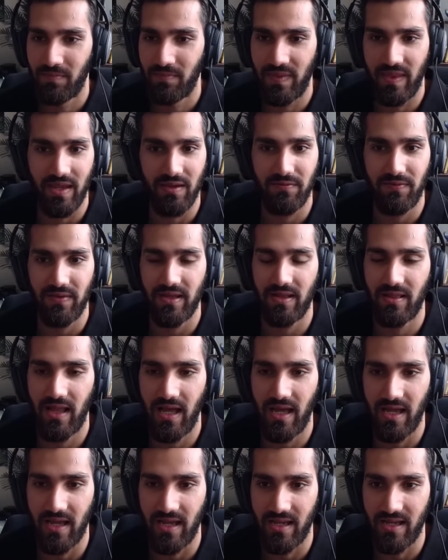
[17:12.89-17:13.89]
They feel
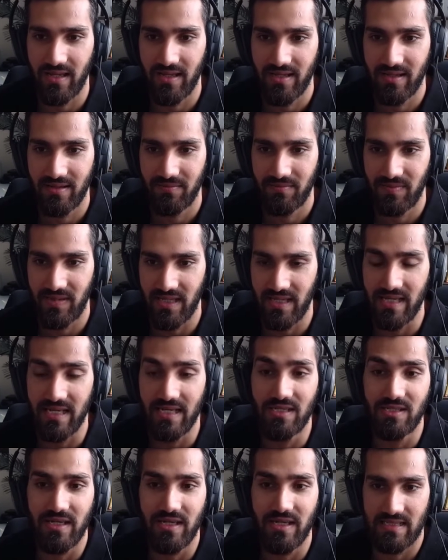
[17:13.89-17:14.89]
like they
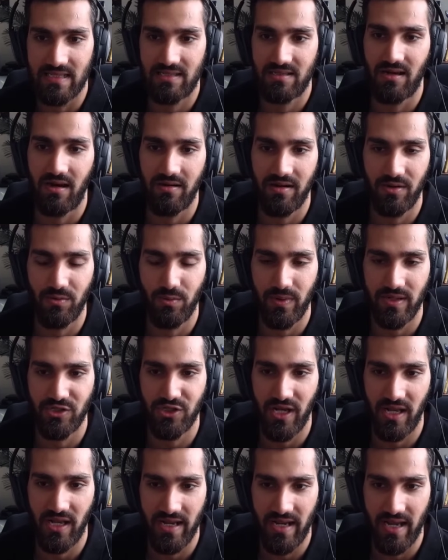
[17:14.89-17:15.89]
need to get started with
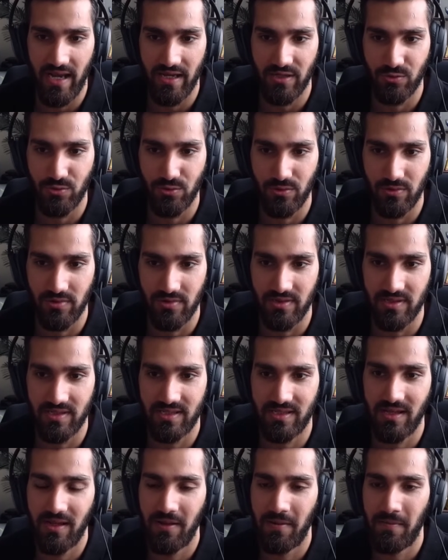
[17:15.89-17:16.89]
Gen AI tools.